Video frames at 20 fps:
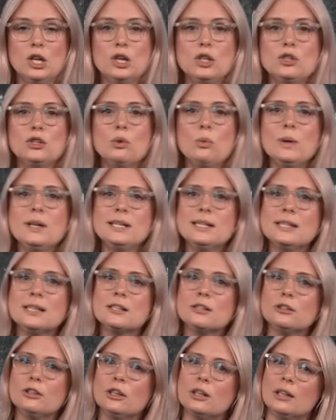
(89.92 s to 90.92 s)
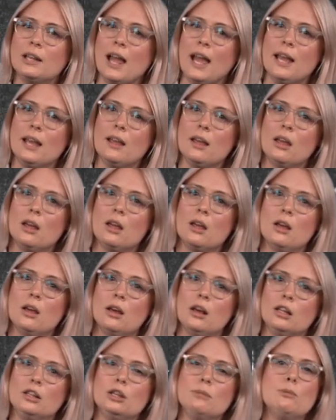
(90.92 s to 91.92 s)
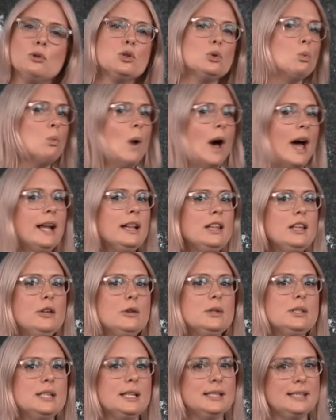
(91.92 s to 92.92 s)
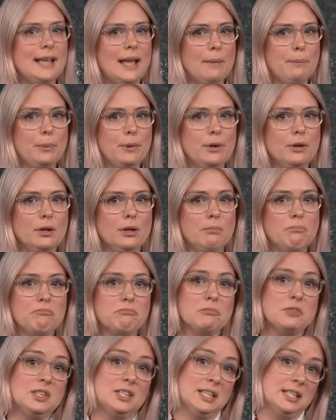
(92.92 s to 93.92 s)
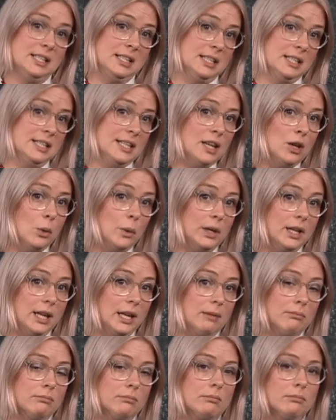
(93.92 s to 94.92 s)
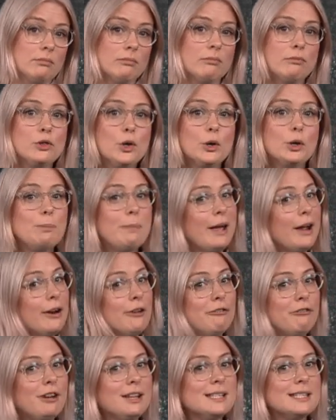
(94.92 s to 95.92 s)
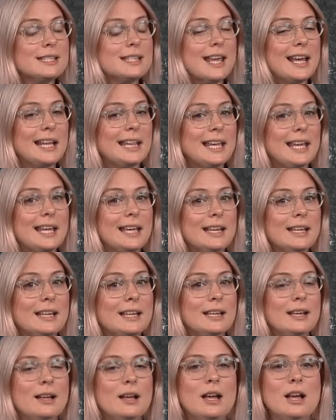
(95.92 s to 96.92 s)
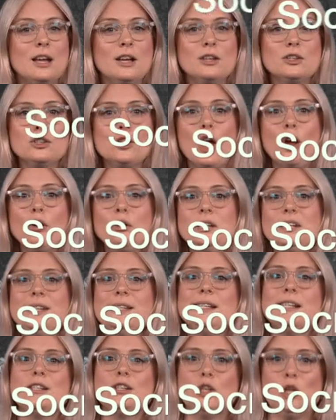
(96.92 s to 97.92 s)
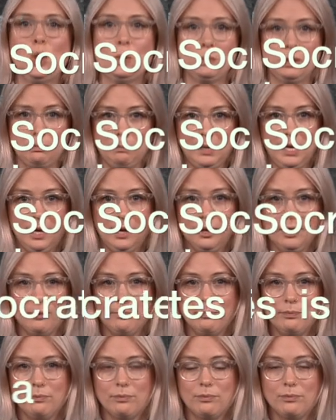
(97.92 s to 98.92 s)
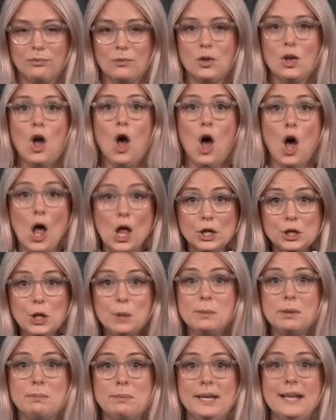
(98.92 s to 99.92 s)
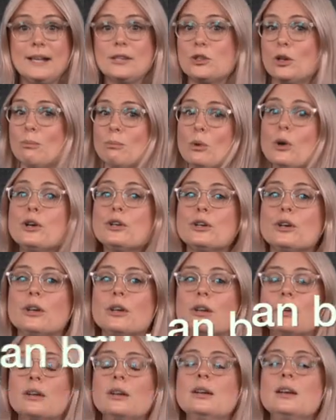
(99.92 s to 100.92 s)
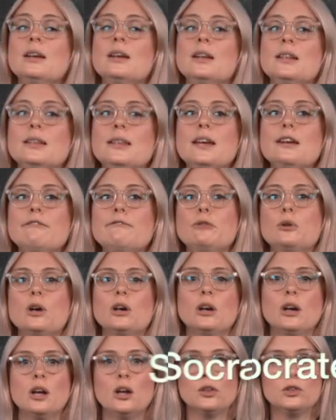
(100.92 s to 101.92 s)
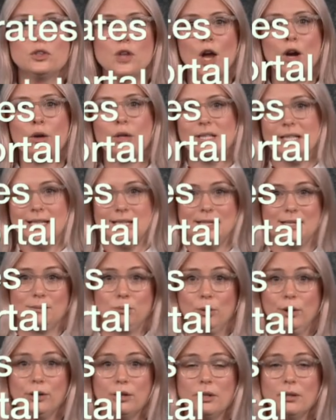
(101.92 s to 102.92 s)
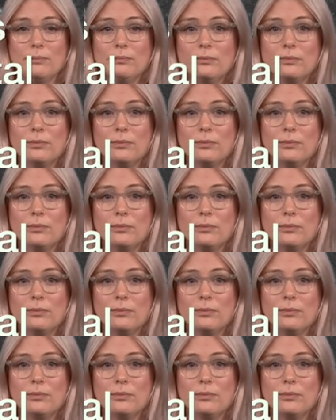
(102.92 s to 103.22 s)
So what does this look like? The most widely used example since antiquity, though to paraphrase slightly, Socrates is a human being. All human beings are mortal. Therefore, Socrates is mortal.